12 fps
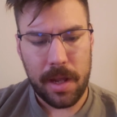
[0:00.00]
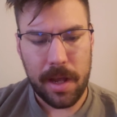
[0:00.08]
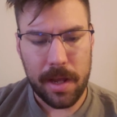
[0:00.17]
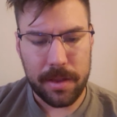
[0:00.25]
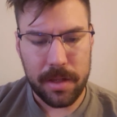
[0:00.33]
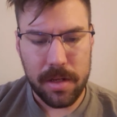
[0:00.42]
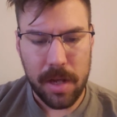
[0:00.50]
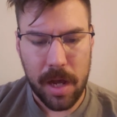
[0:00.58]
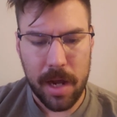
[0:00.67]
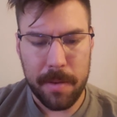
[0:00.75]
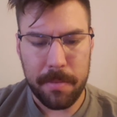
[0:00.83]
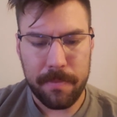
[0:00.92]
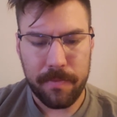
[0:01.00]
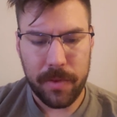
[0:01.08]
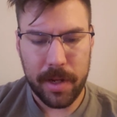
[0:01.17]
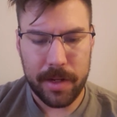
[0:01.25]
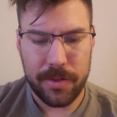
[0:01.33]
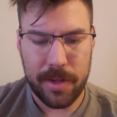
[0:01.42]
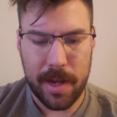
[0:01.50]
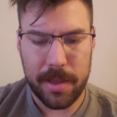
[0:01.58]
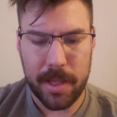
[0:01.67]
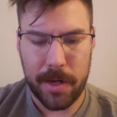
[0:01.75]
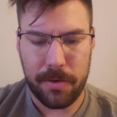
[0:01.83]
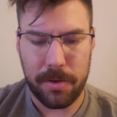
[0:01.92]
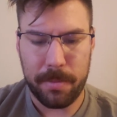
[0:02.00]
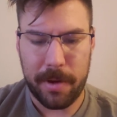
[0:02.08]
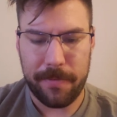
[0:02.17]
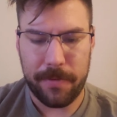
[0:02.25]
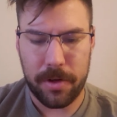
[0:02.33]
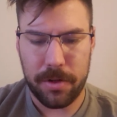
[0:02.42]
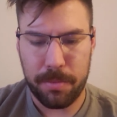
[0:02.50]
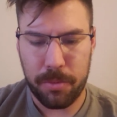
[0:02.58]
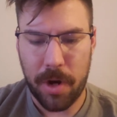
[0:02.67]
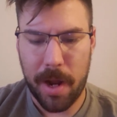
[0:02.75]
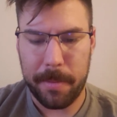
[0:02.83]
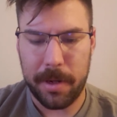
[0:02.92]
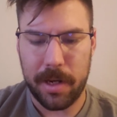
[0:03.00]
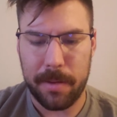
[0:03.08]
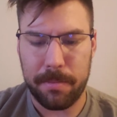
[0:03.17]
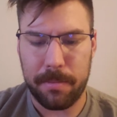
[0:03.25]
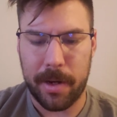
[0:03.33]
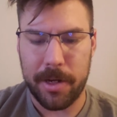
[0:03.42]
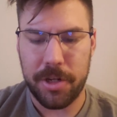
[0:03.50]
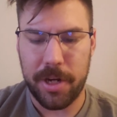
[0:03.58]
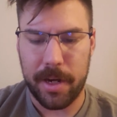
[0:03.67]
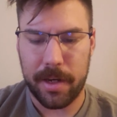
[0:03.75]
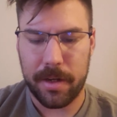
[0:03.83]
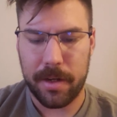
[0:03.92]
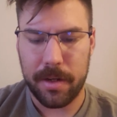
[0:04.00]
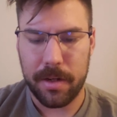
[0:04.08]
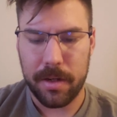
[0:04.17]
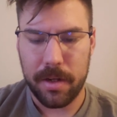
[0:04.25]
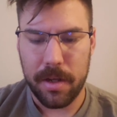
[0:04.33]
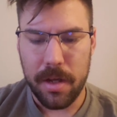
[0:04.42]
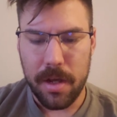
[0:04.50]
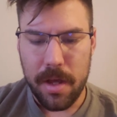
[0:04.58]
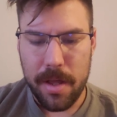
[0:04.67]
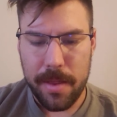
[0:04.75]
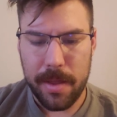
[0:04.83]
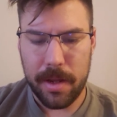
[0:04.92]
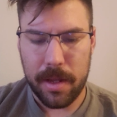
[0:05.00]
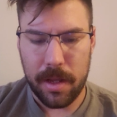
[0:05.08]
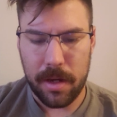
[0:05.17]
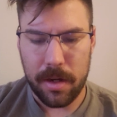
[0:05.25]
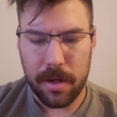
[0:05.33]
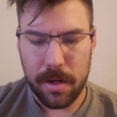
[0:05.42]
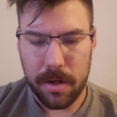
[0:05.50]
At the time, I sat there with my first propping up my check, thinking,